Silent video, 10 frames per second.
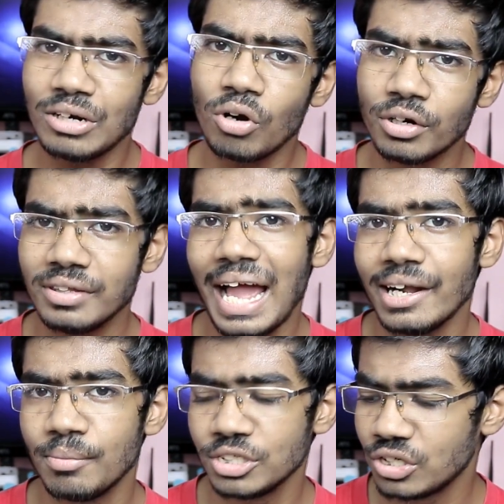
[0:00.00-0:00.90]
not
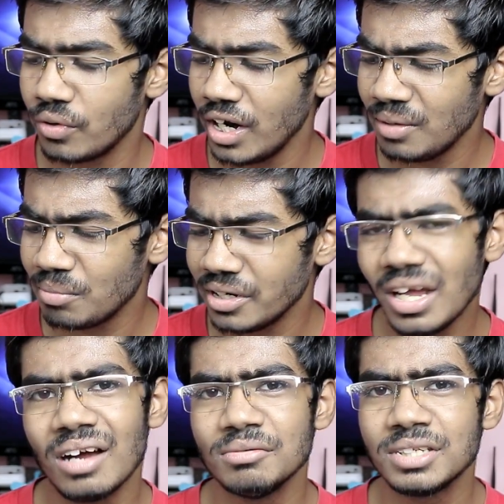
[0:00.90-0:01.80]
that much great, but yeah,